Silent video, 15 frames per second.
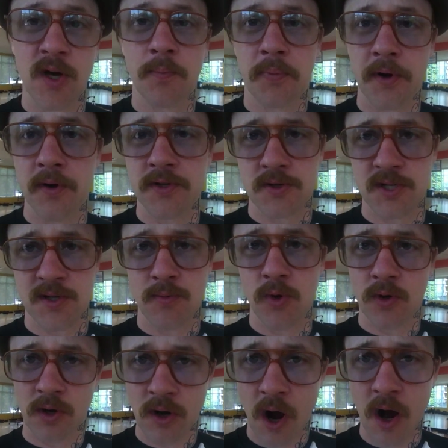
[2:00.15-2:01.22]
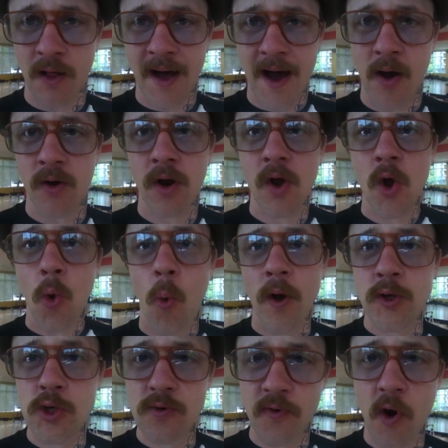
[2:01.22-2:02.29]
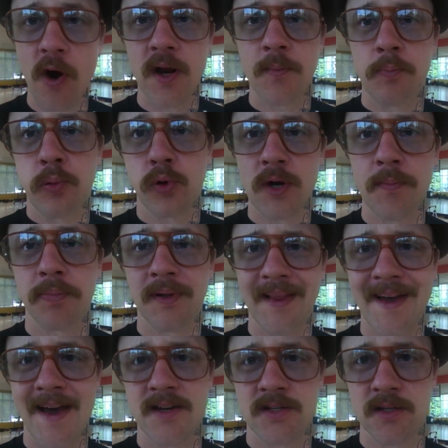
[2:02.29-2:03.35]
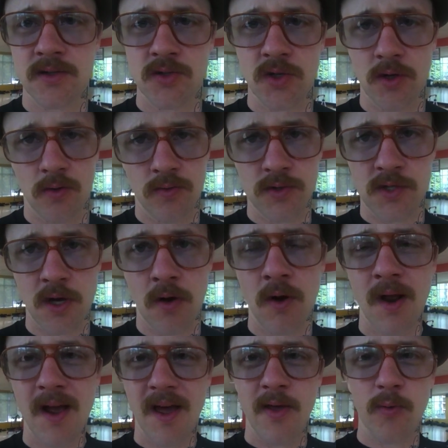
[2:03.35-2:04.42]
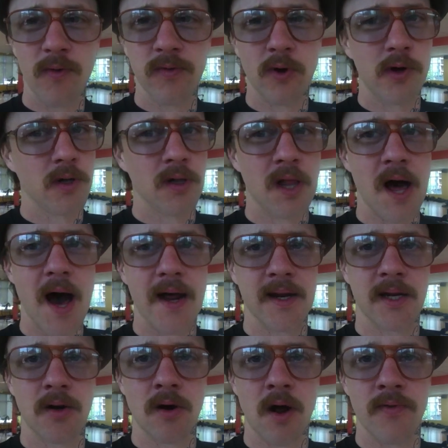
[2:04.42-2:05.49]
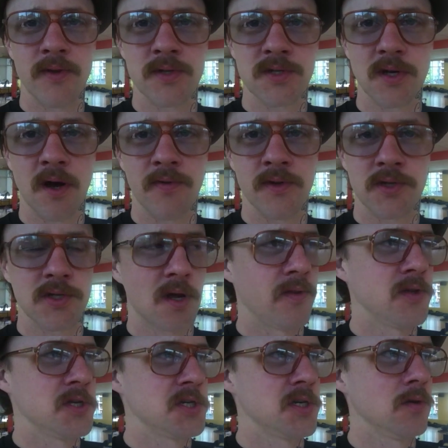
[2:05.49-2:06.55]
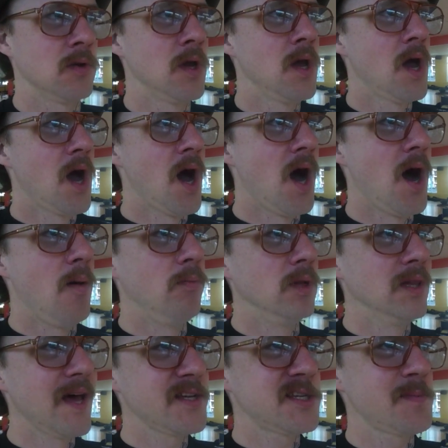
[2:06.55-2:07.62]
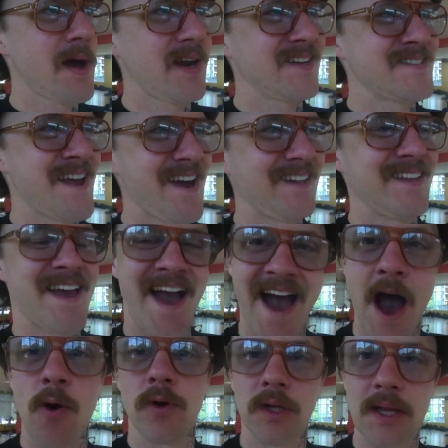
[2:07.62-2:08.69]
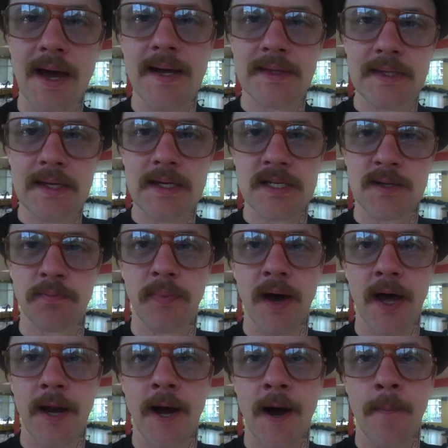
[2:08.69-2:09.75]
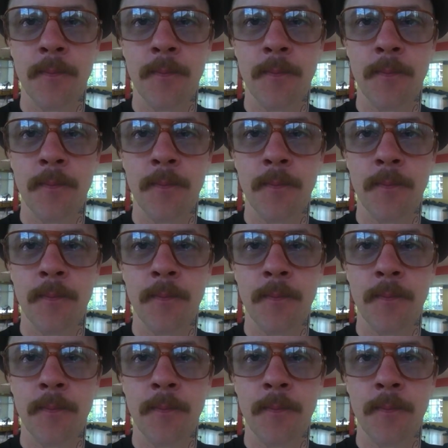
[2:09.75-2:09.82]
a good producer, somebody who can call out what you've already pre-planned to do. So I think we've learned a lot here on this shoot. Less about exactly how to light this, but